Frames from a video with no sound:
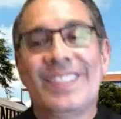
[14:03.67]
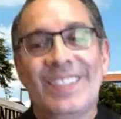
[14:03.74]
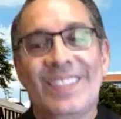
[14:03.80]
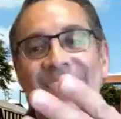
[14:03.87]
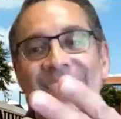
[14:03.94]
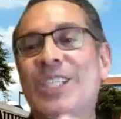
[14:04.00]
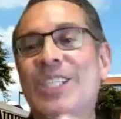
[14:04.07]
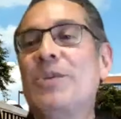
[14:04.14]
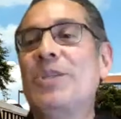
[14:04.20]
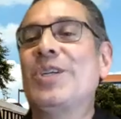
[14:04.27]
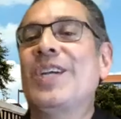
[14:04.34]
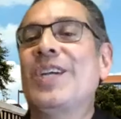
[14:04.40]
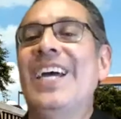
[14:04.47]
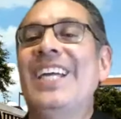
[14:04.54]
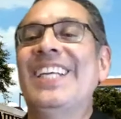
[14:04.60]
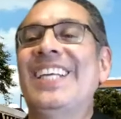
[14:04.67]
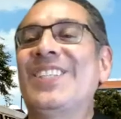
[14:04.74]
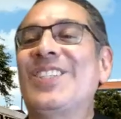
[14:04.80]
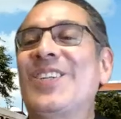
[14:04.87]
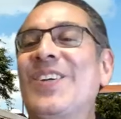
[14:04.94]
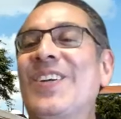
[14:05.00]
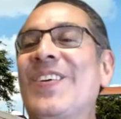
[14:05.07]
let's see what you got and I'll
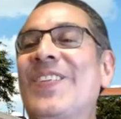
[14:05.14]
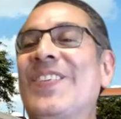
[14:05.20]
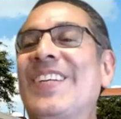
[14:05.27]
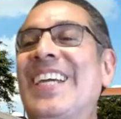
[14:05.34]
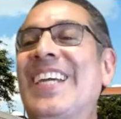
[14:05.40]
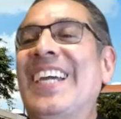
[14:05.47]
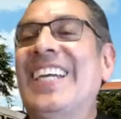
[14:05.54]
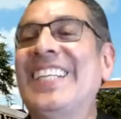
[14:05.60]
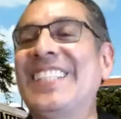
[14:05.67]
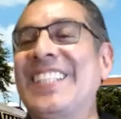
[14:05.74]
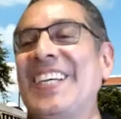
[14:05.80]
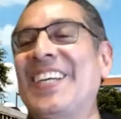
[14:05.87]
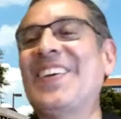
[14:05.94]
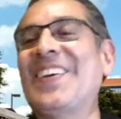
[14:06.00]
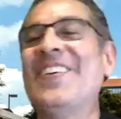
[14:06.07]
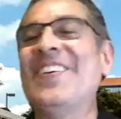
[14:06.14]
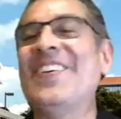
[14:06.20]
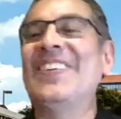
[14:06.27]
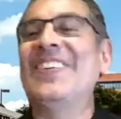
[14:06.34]
turn it over to Dan and let's get going.